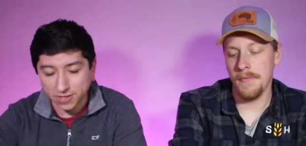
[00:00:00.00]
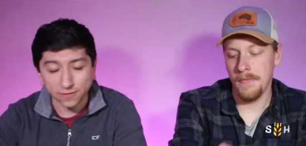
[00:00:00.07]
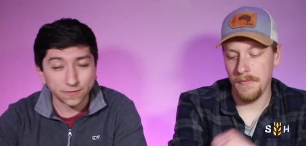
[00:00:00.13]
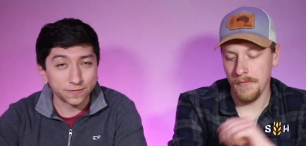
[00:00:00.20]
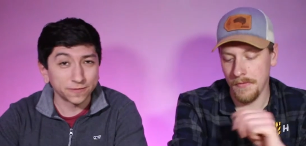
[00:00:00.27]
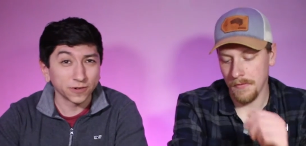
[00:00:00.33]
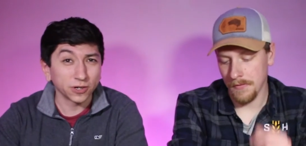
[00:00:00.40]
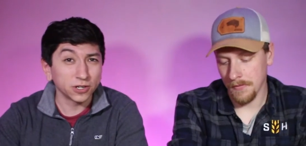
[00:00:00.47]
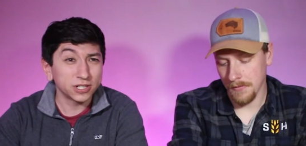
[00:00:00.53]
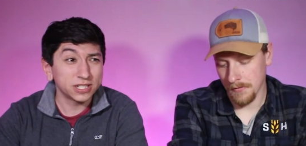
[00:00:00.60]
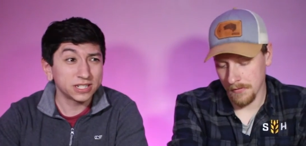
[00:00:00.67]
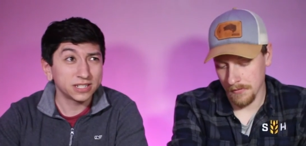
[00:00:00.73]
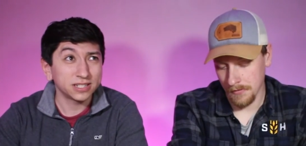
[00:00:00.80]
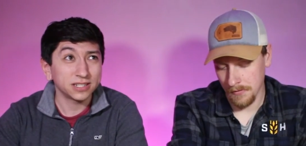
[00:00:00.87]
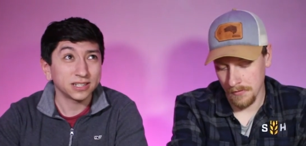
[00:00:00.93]
Speaker 1: the
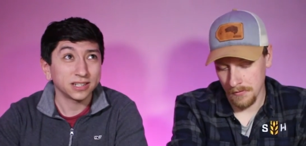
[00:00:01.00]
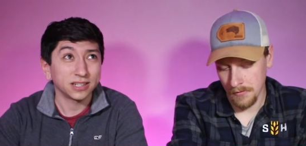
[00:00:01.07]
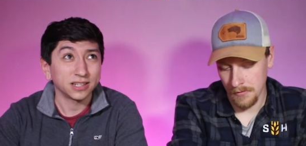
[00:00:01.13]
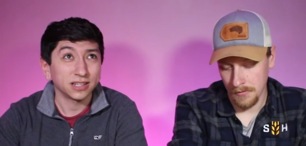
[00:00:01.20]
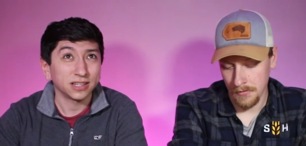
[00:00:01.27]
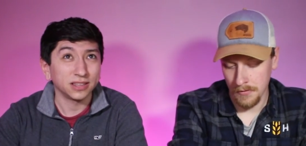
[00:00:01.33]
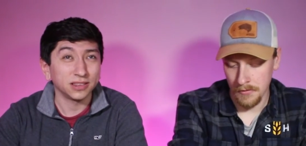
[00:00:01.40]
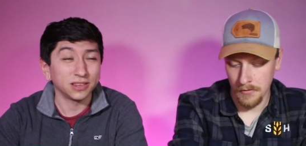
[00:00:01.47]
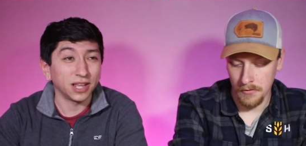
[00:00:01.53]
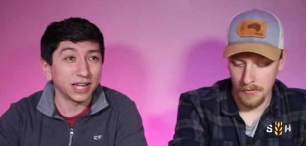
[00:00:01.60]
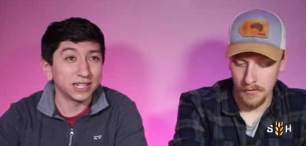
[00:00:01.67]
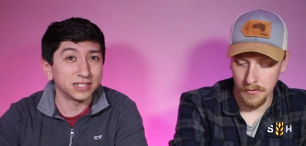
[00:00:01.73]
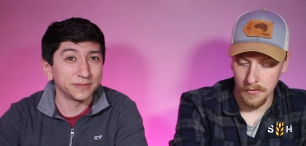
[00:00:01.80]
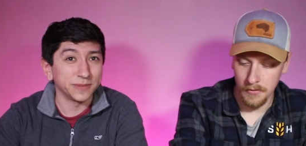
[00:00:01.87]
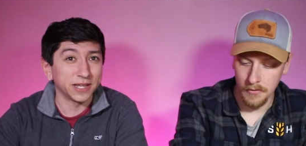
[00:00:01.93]
first
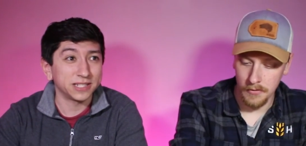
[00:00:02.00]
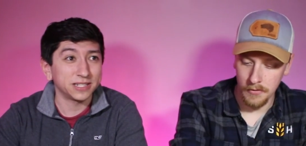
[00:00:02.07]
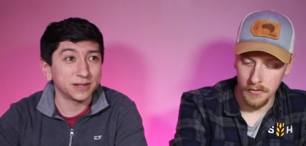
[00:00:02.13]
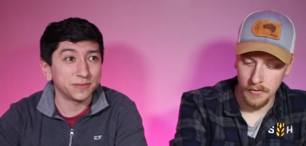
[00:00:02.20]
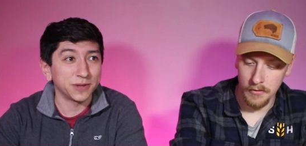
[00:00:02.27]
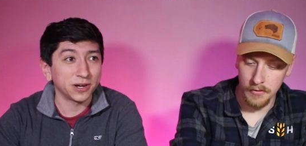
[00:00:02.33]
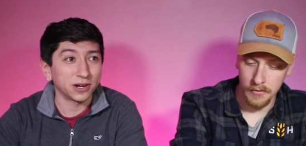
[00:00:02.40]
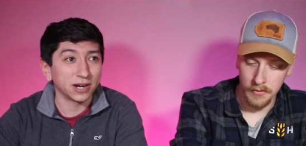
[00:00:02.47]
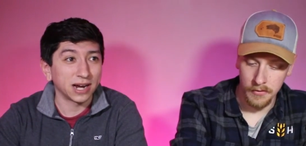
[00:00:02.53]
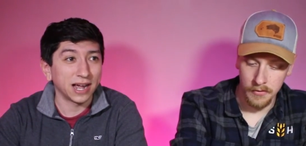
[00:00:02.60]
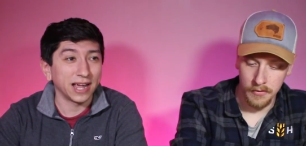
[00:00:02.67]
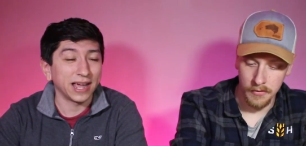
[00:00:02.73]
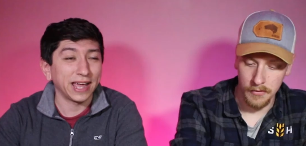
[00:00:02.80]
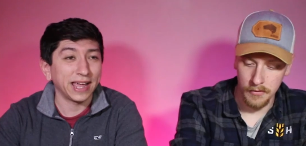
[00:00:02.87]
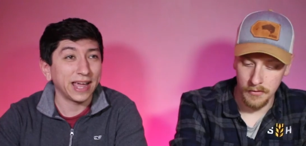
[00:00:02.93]
light domestic beer
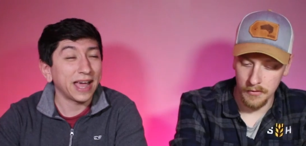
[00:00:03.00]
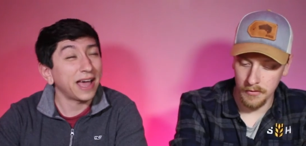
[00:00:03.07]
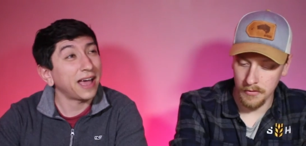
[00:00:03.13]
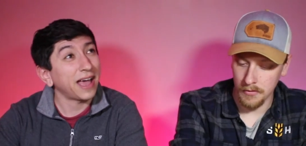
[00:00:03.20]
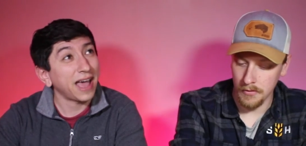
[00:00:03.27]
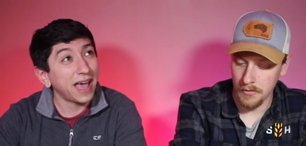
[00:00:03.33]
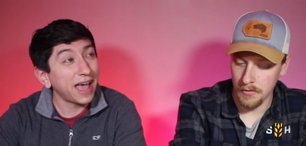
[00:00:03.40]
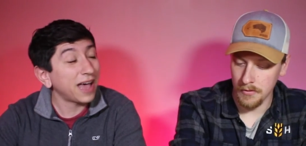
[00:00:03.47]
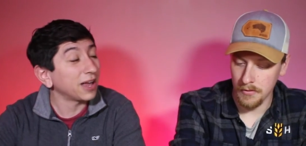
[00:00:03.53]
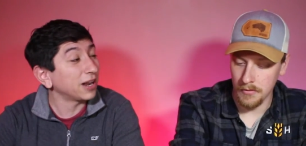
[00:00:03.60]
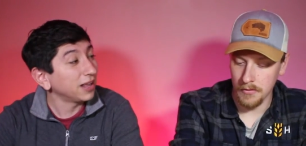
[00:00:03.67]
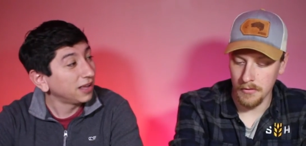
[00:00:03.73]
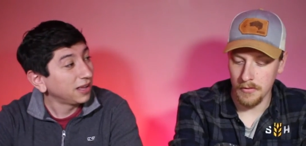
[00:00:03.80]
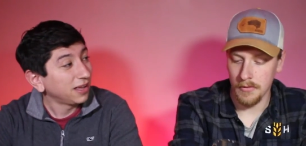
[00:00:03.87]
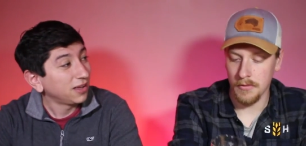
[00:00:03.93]
I
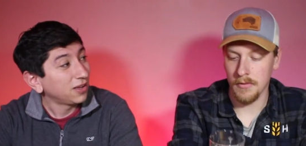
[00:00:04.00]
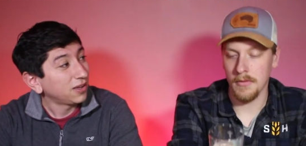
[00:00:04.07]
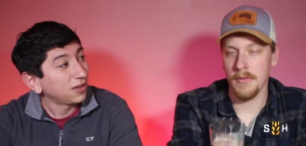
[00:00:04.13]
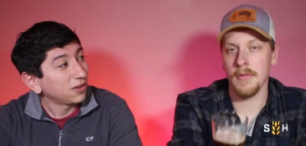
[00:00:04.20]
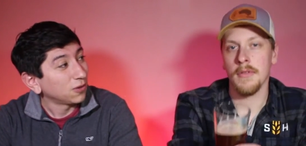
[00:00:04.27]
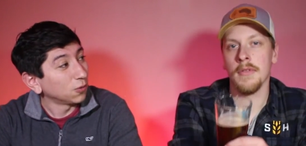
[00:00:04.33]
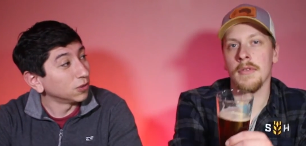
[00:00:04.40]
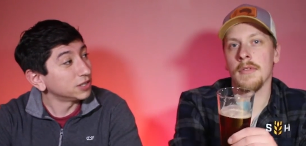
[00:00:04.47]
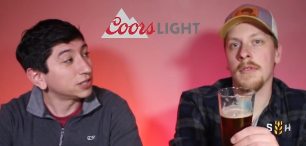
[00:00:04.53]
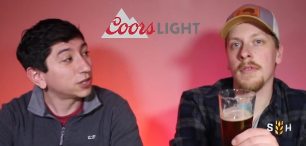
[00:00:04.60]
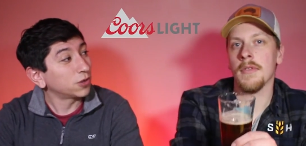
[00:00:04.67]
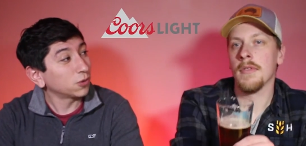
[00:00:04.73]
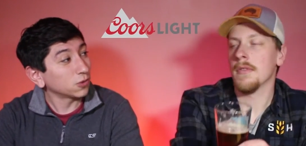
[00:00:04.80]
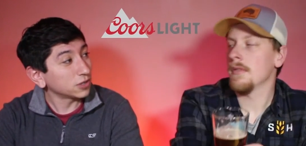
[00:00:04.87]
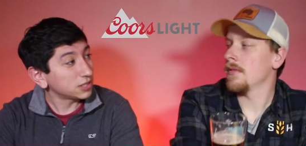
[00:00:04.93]
had was
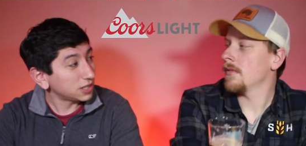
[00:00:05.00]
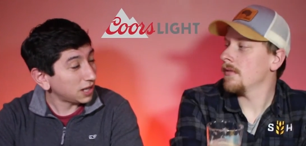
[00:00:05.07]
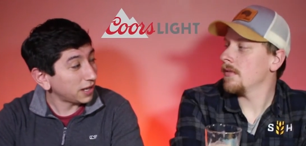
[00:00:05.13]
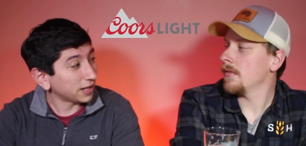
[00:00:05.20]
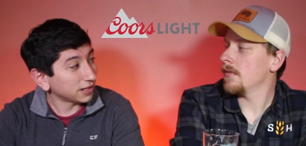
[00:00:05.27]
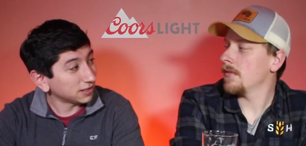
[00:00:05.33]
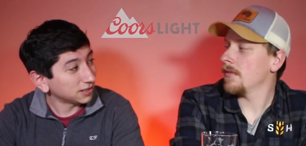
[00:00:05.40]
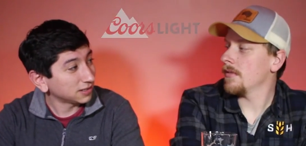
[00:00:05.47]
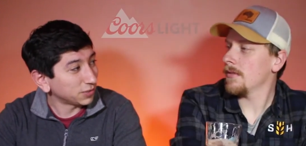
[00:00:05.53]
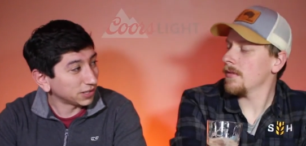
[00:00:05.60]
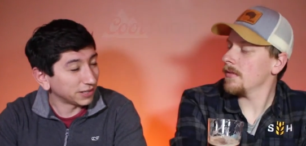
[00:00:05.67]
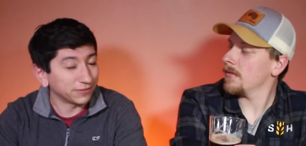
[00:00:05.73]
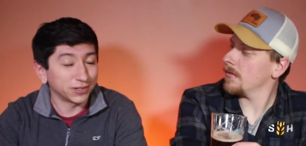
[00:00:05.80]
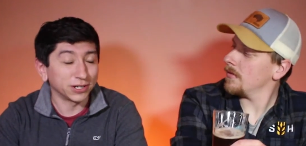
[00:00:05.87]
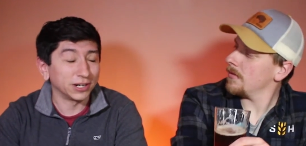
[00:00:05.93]
Coors Light.
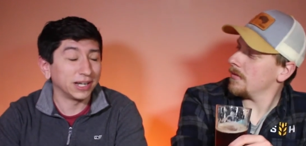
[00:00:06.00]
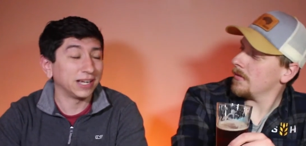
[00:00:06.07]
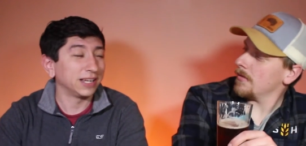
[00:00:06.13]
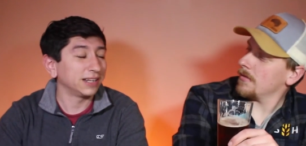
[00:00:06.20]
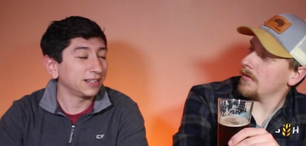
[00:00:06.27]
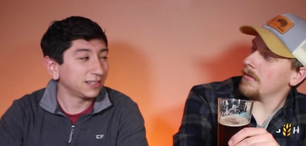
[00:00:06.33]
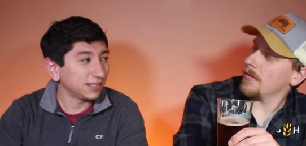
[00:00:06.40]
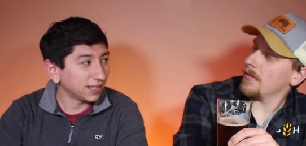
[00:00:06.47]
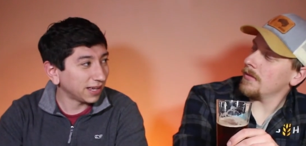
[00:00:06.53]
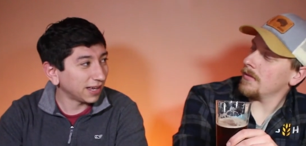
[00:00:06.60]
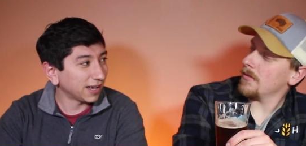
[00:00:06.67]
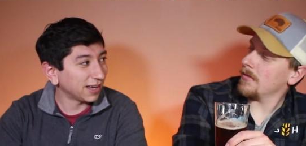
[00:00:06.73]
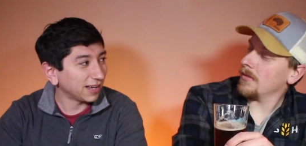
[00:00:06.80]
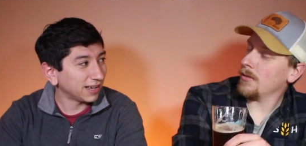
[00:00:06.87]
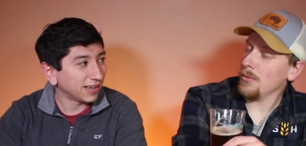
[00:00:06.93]
Believe it or not.
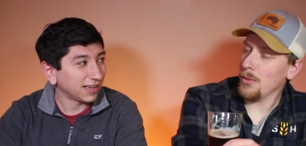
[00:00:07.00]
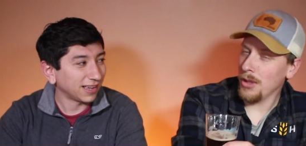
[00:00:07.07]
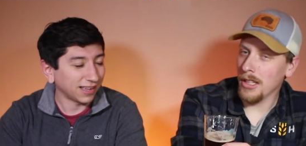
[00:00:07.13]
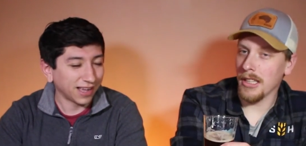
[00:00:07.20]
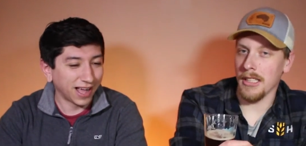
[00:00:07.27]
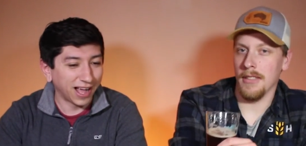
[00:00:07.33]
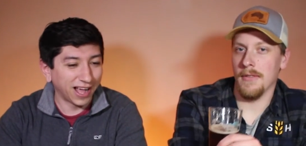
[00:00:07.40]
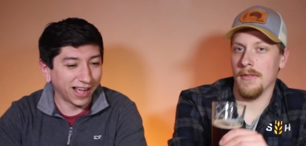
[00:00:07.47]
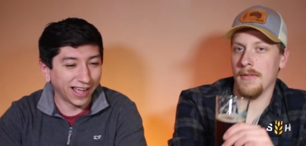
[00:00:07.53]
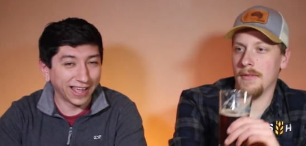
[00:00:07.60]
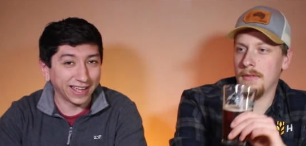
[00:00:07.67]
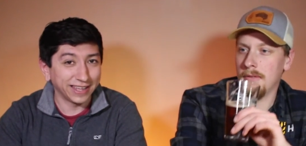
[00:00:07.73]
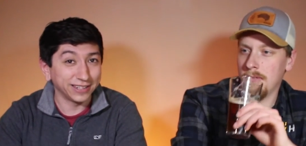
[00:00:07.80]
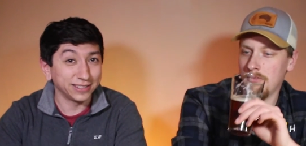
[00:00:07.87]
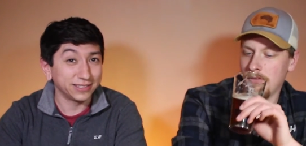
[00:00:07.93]
Yeah. Really.
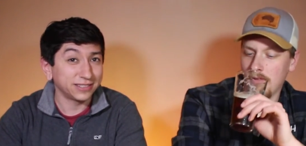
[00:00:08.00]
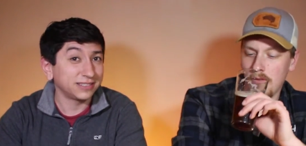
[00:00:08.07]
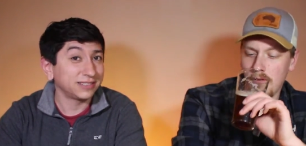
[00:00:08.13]
I